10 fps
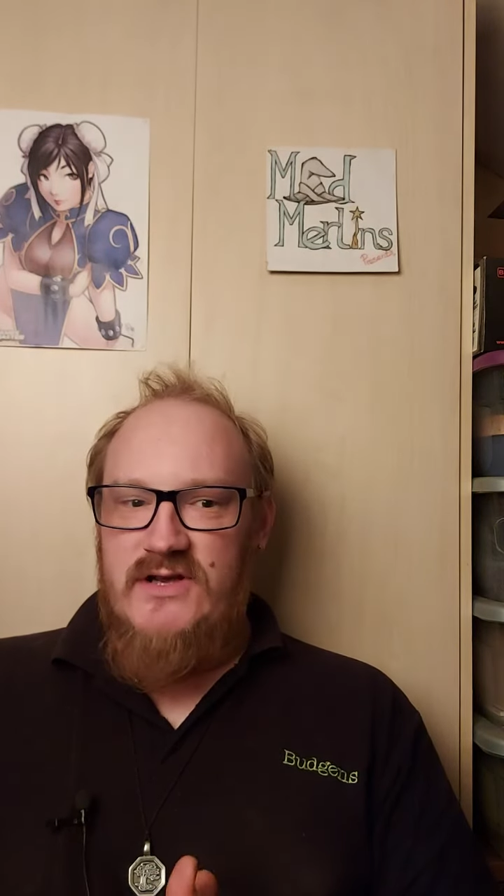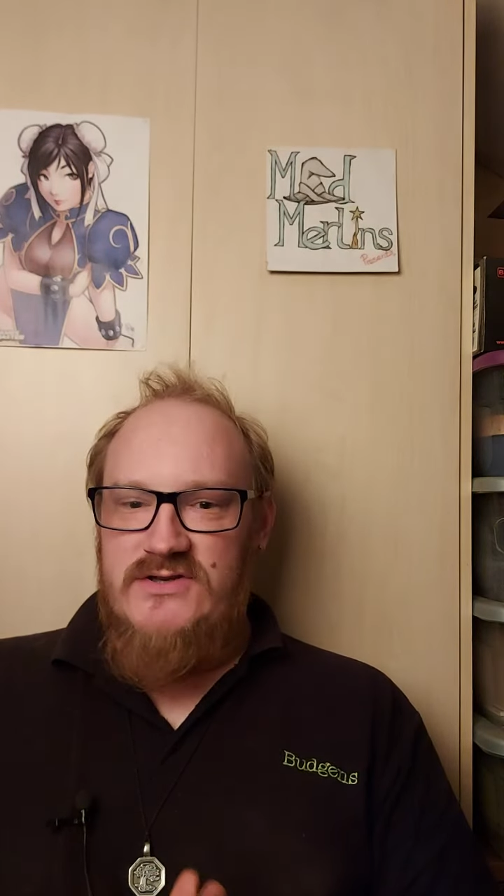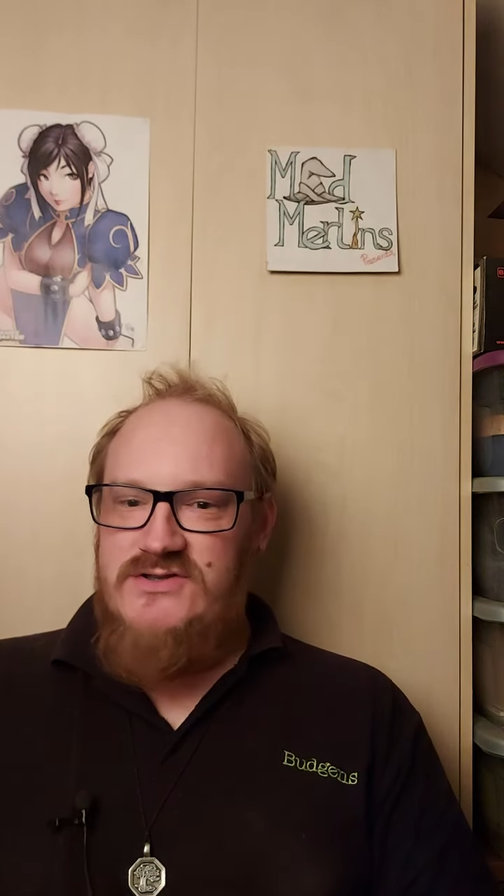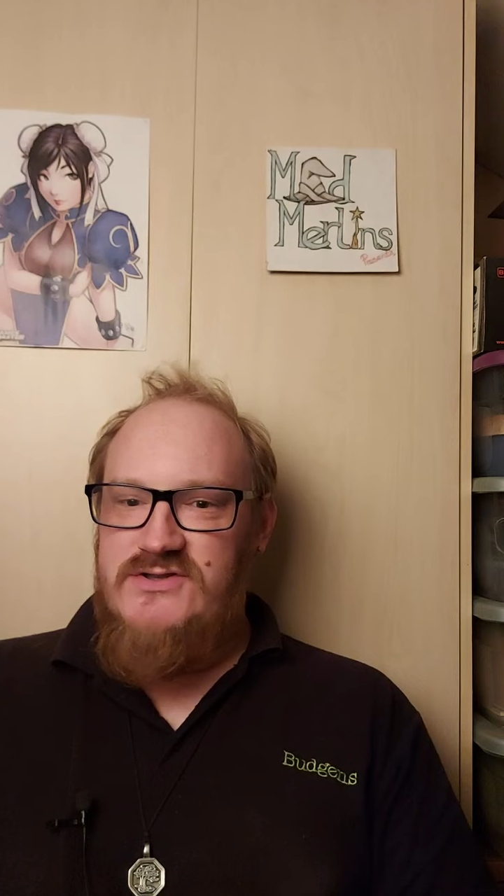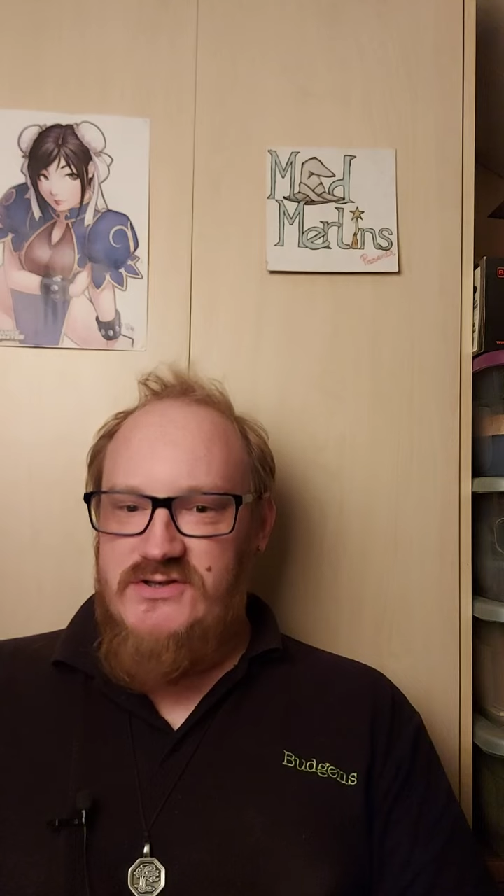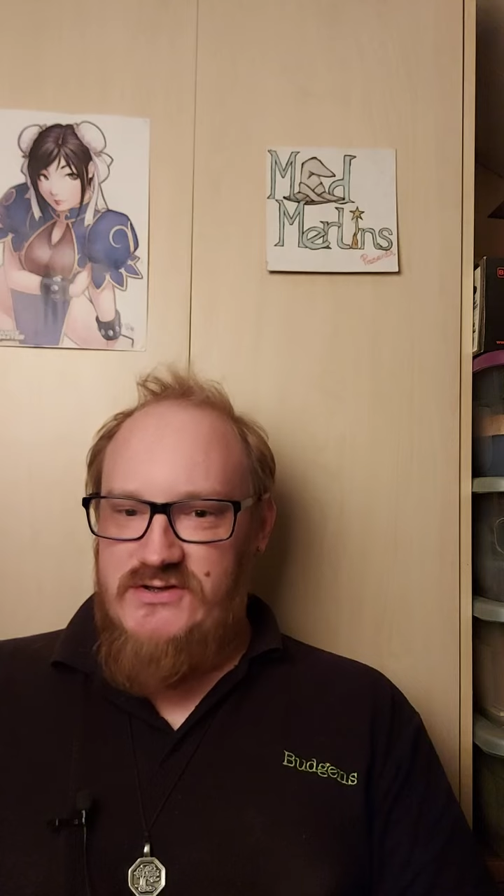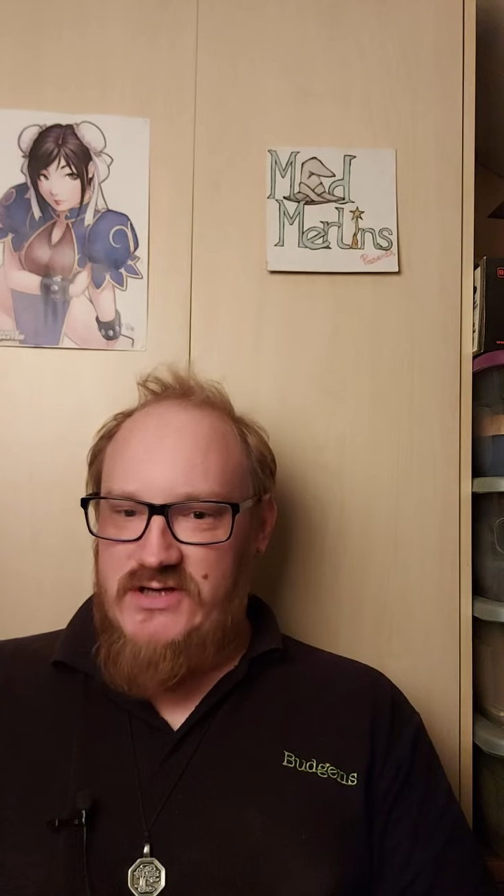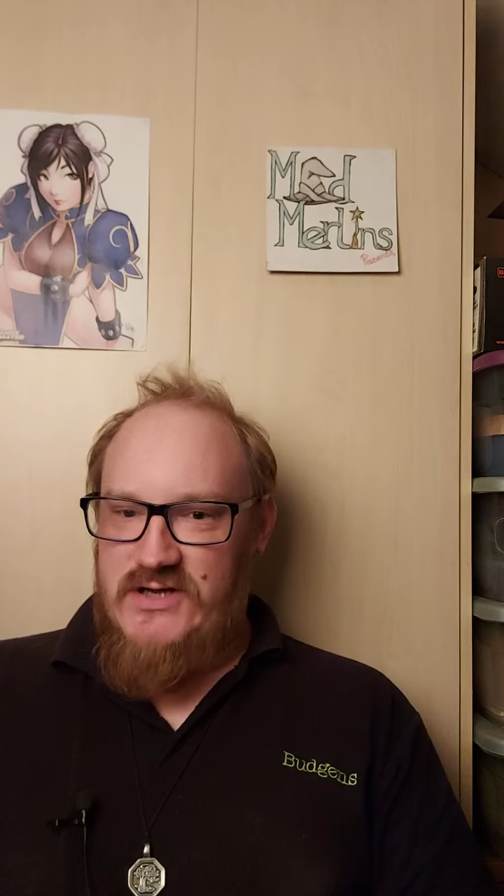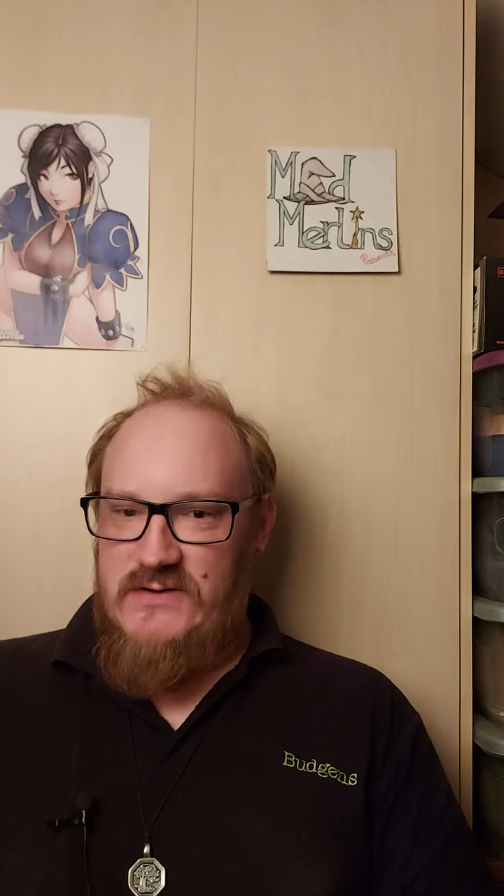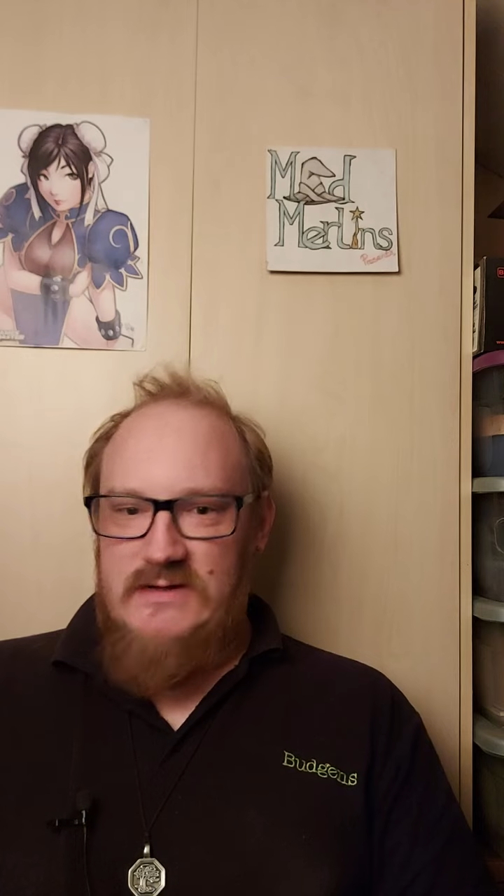
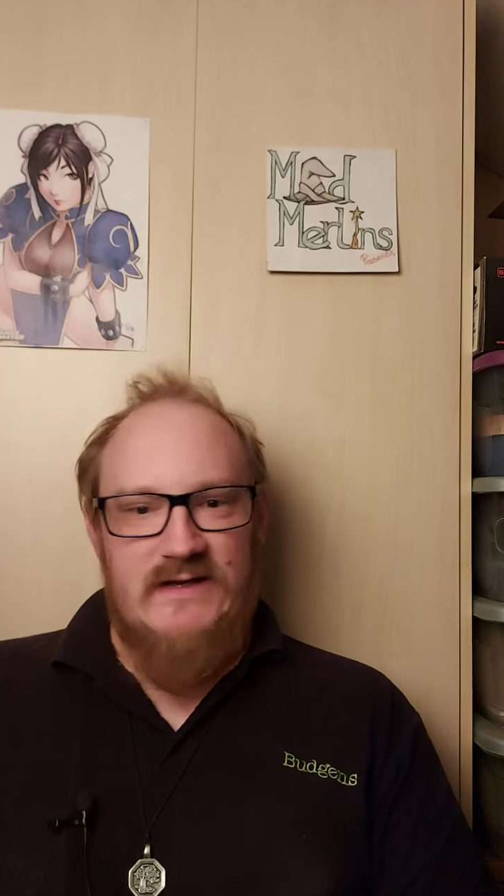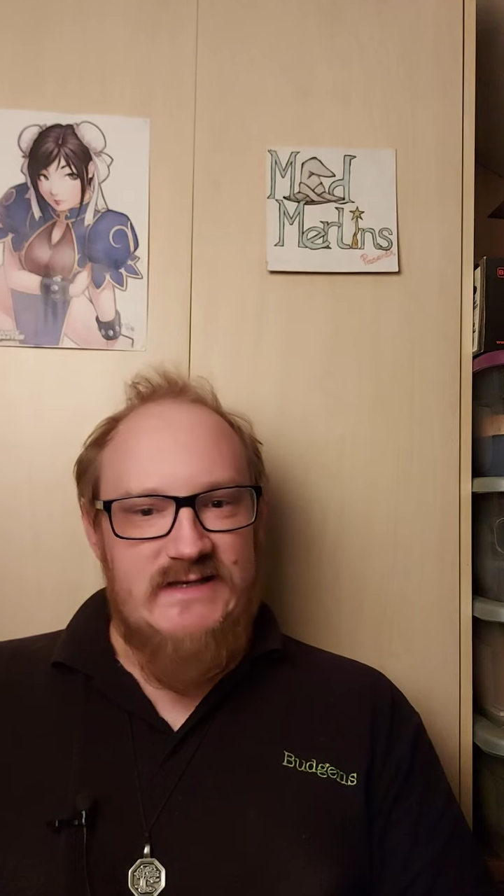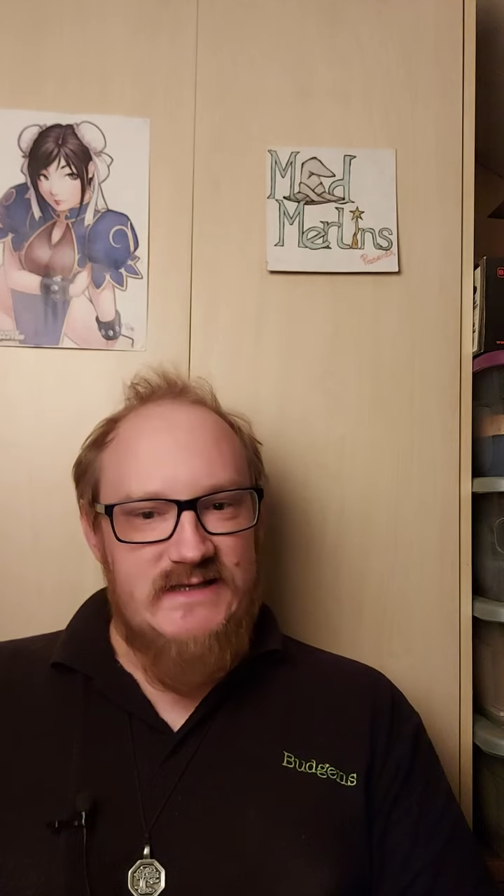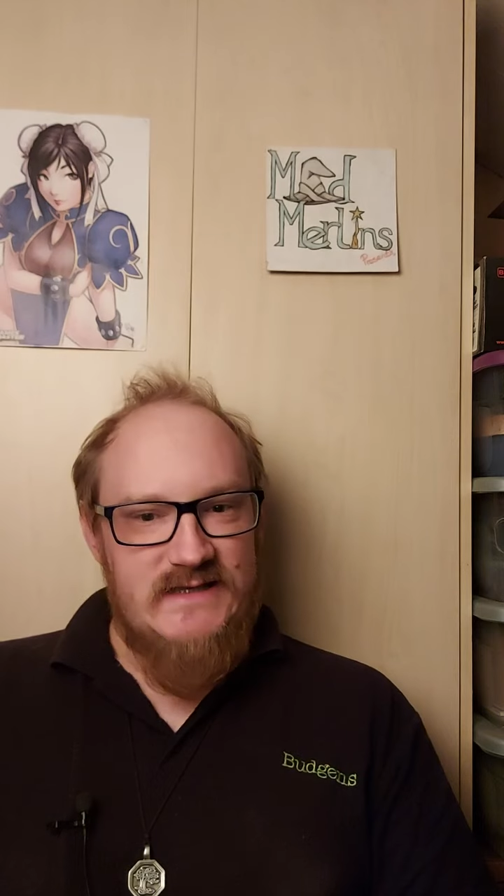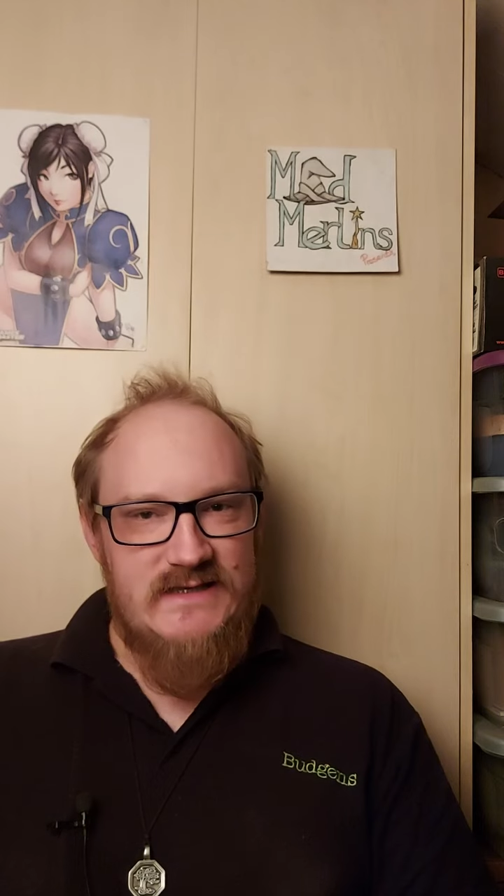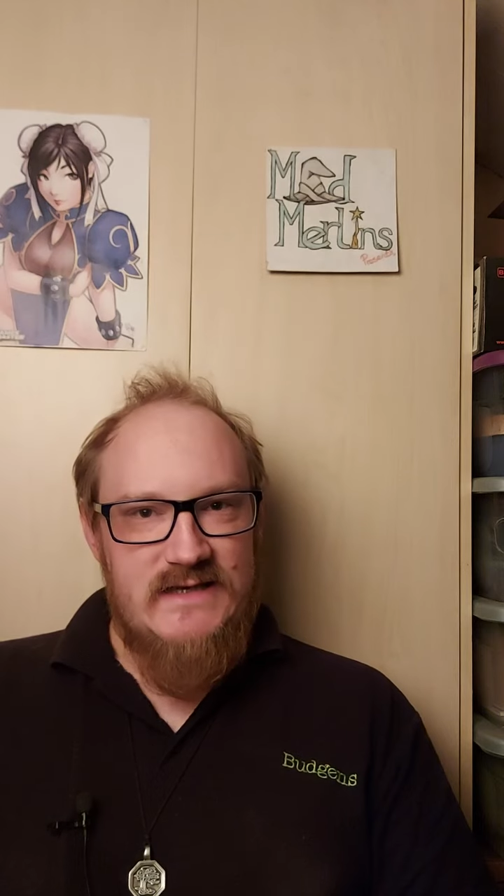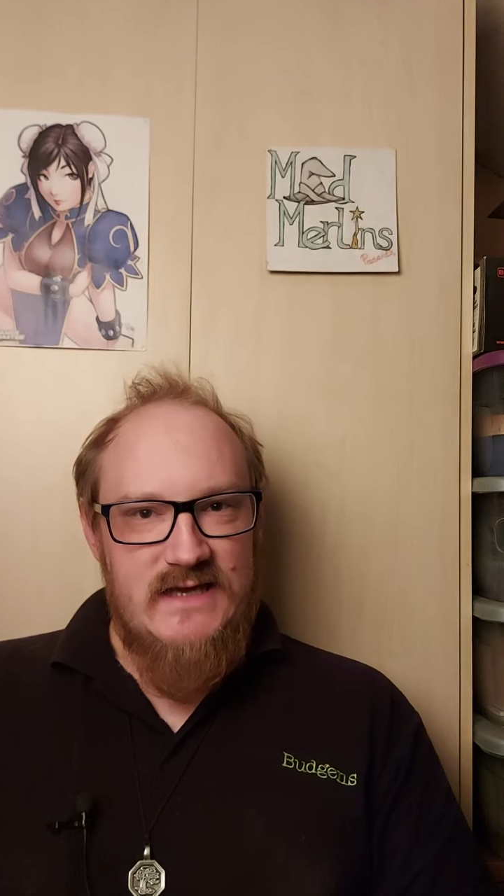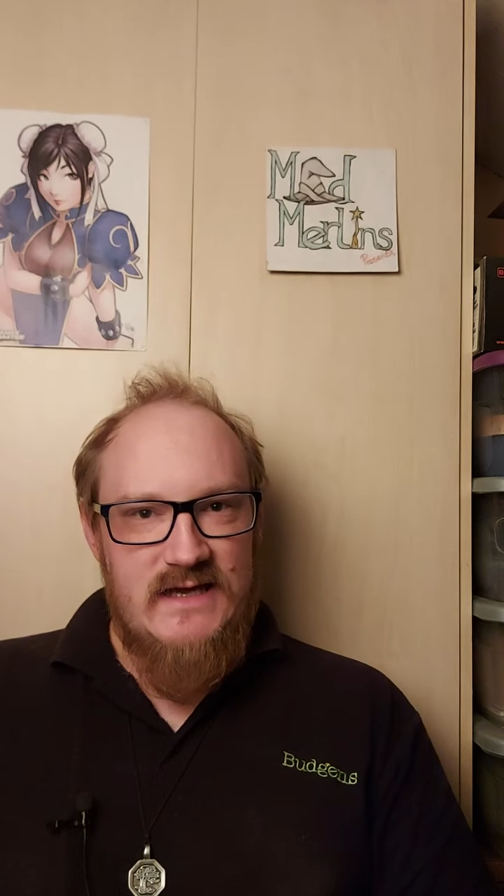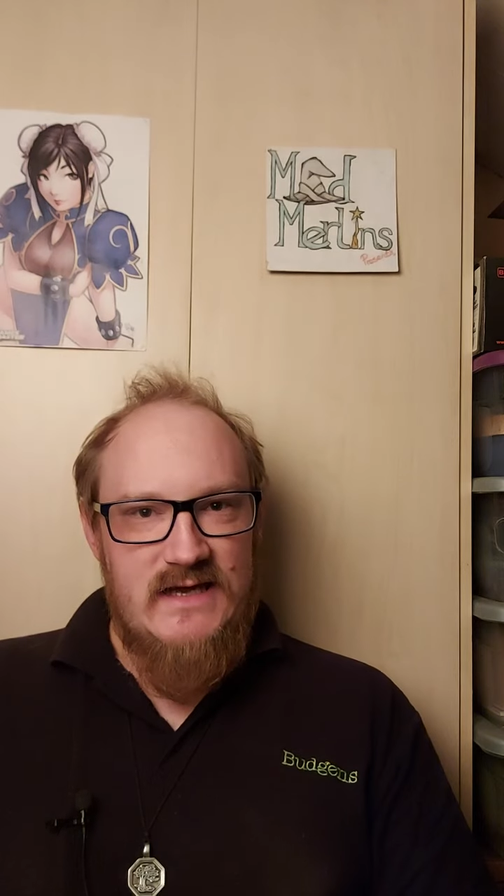studio lighting